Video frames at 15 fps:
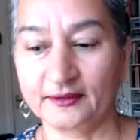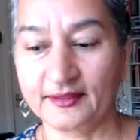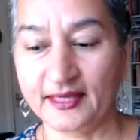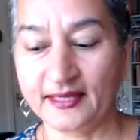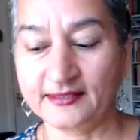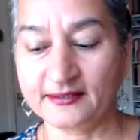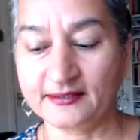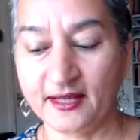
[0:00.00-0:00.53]

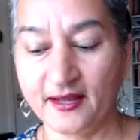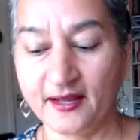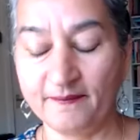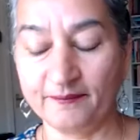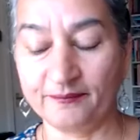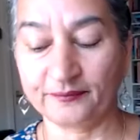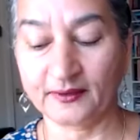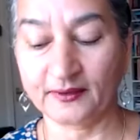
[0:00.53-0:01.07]
there's
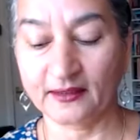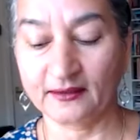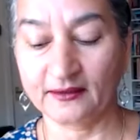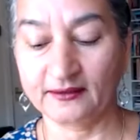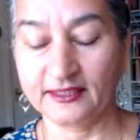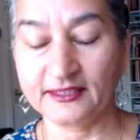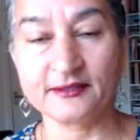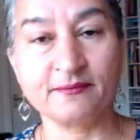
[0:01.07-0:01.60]
um
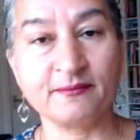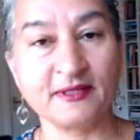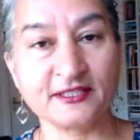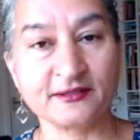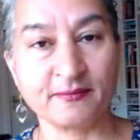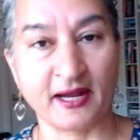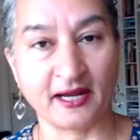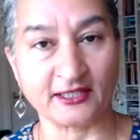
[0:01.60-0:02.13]
there's a
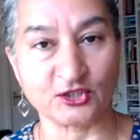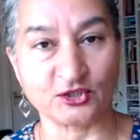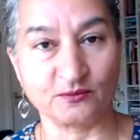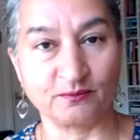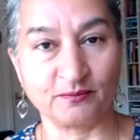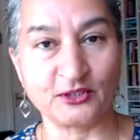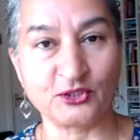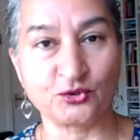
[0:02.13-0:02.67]

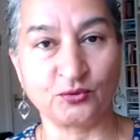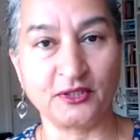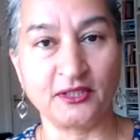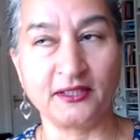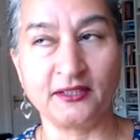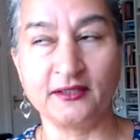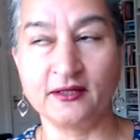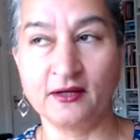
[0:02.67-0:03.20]
mismatch
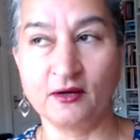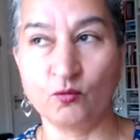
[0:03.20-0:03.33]
between